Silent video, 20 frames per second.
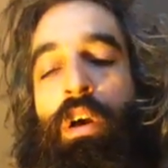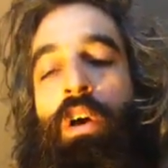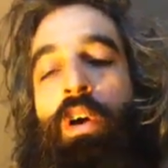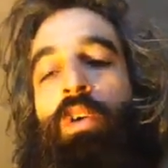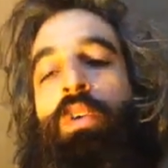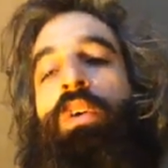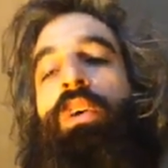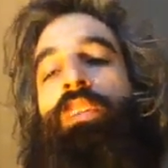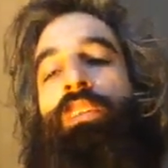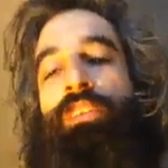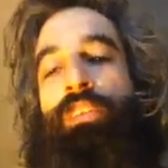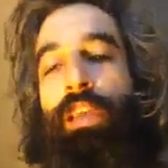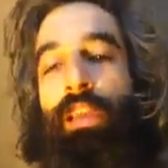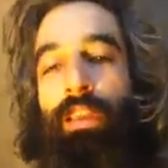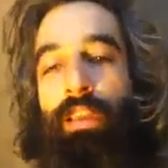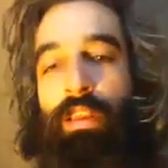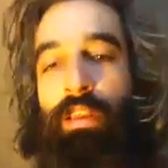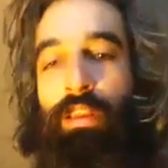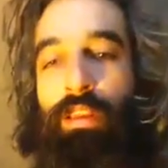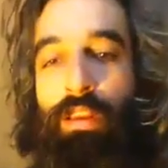Hold on a
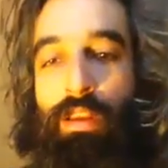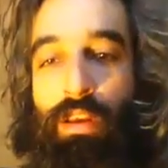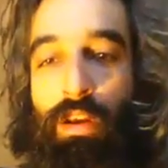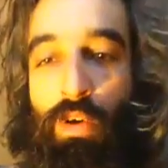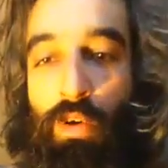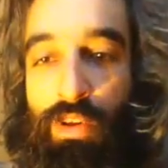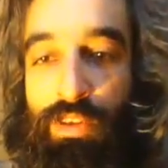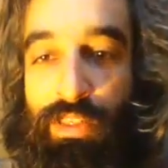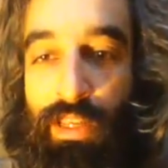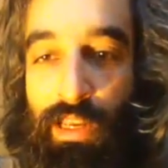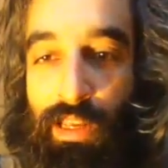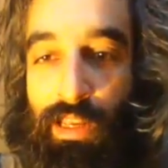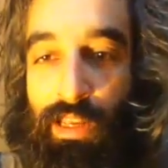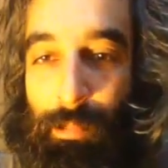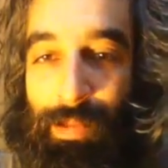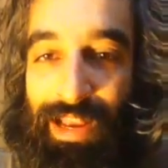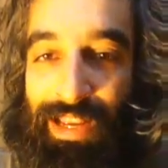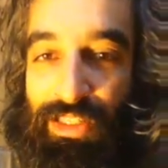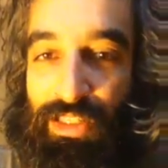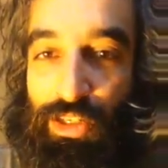second. Hold on a second. I'm
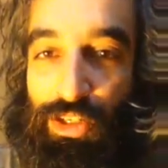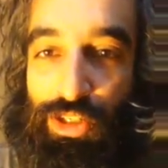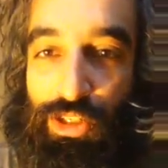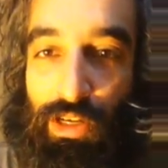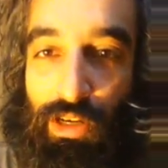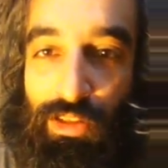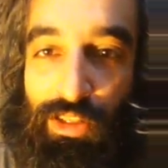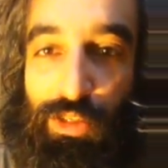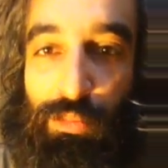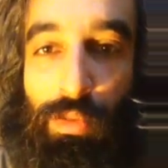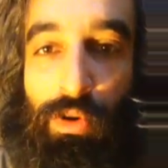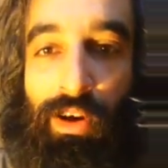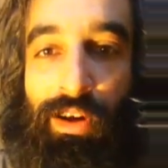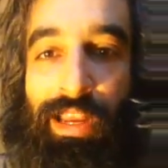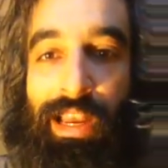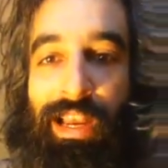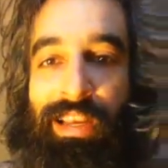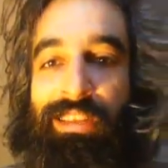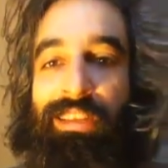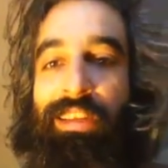asked to share this
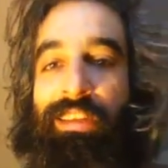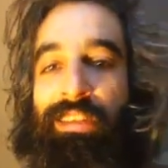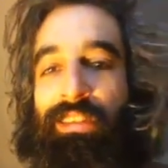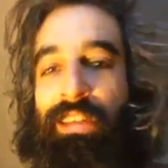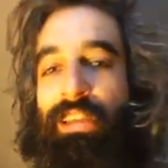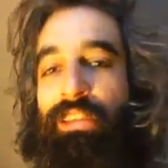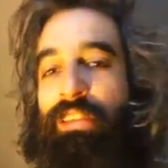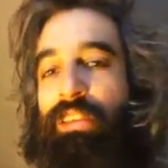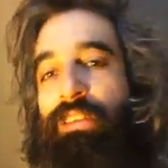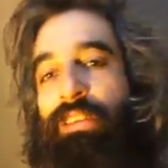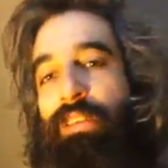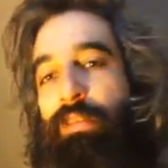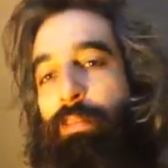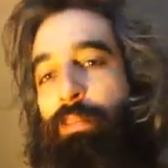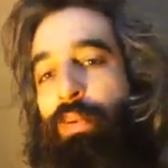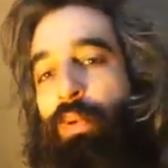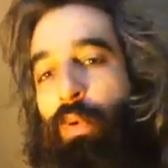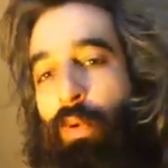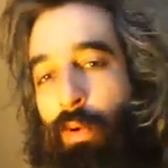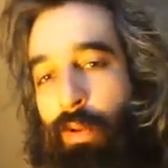broadcast because this is
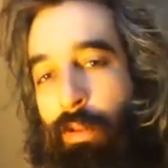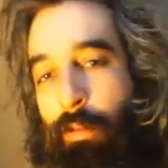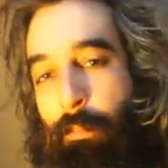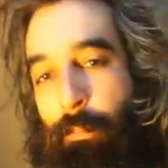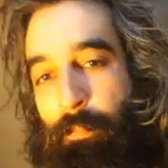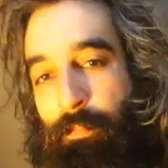important.